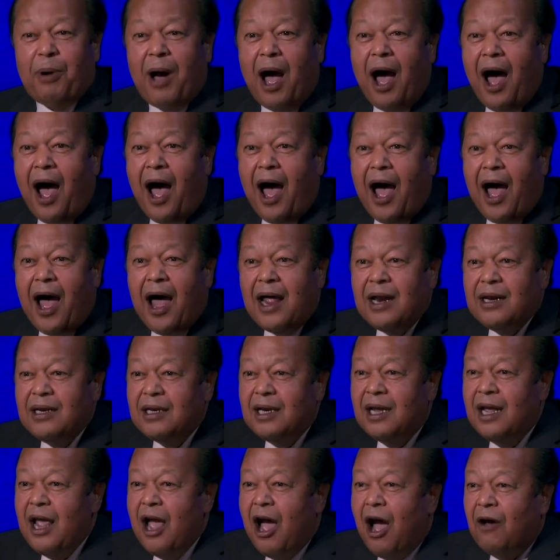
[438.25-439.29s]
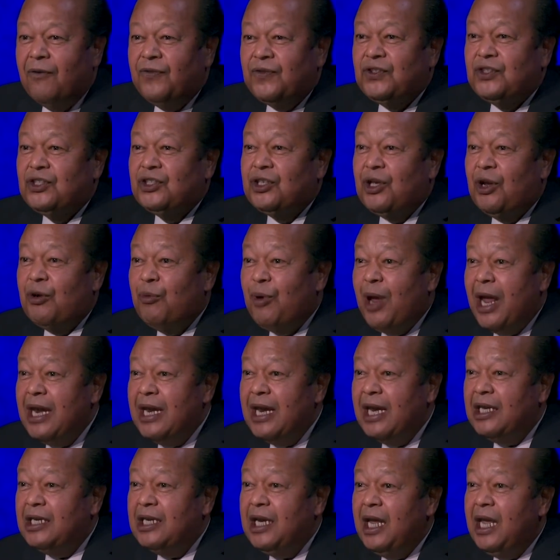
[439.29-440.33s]
pond of
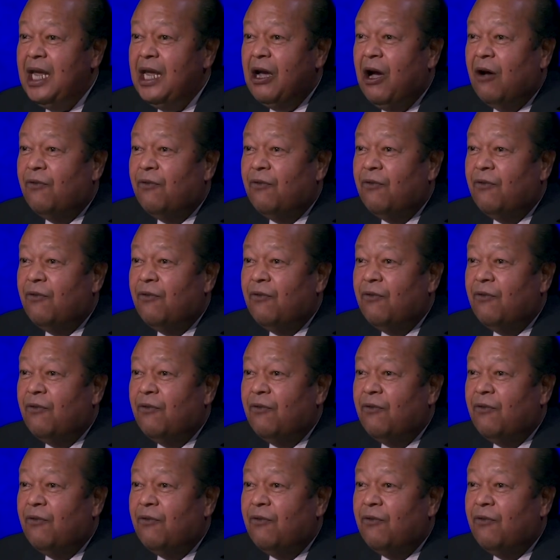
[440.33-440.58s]
serenity,